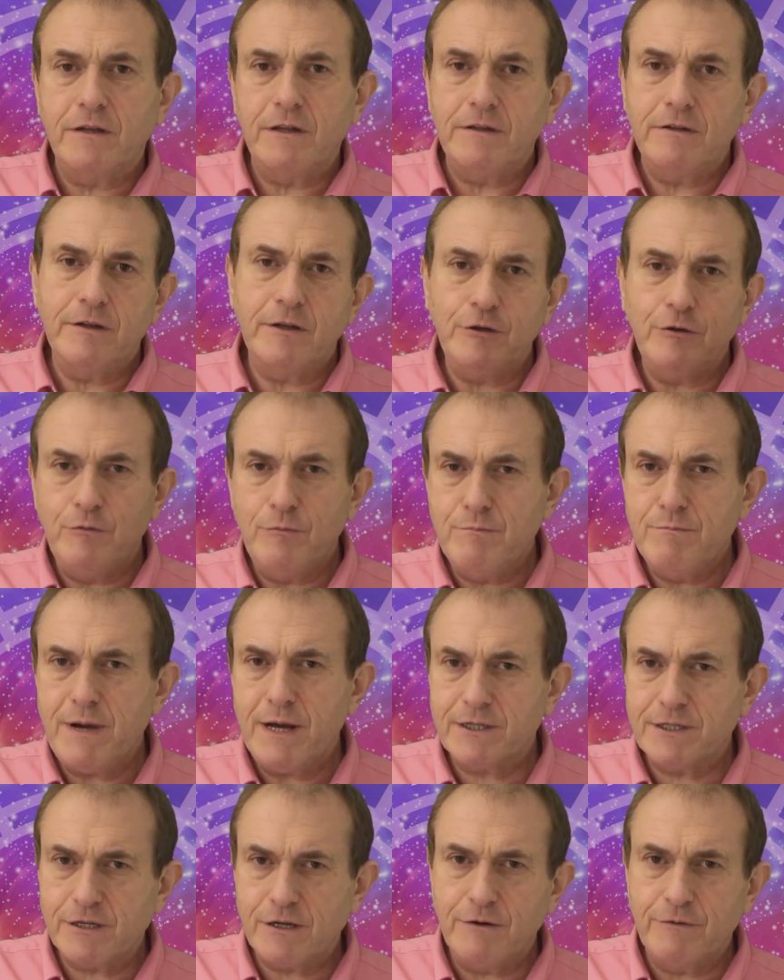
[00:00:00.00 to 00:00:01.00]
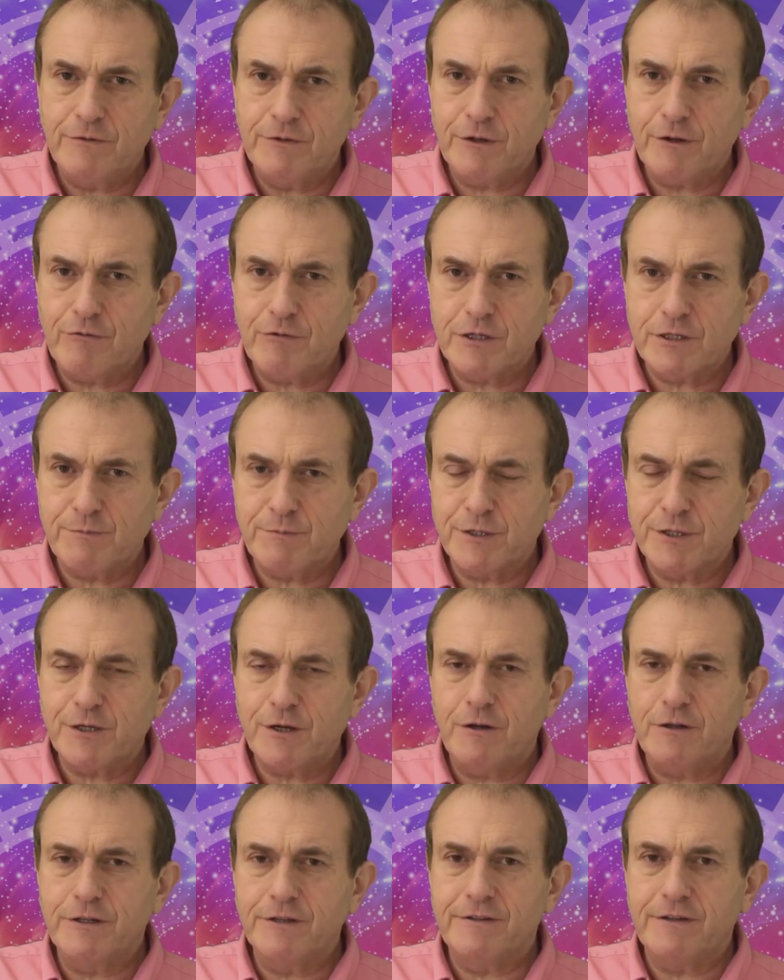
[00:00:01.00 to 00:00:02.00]
in that you met over the Christmas
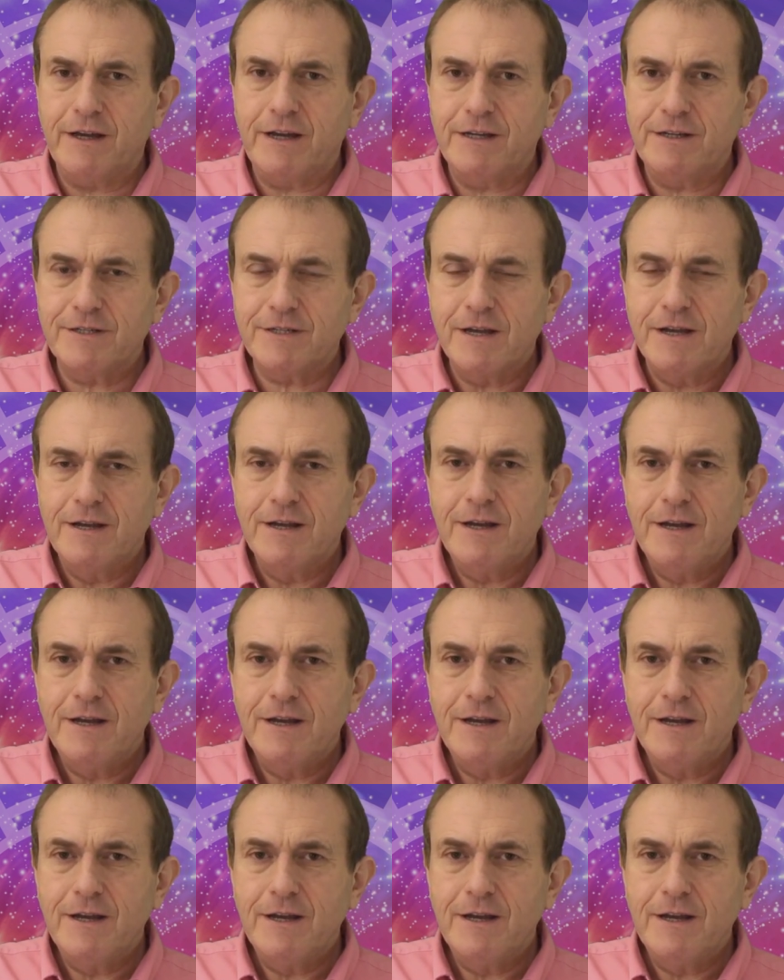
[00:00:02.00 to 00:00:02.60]
holidays,